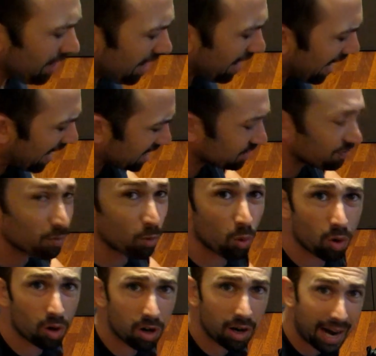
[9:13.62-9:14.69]
As
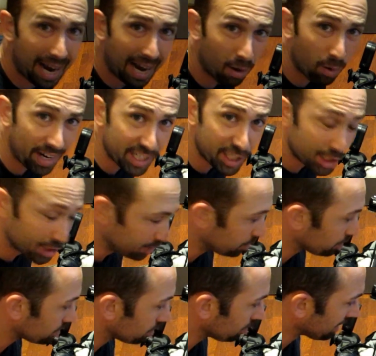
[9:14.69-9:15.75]
for how I
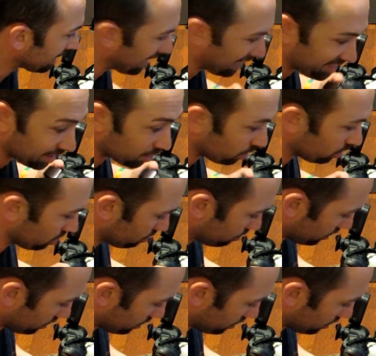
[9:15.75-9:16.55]
shoot, well, I think, oh,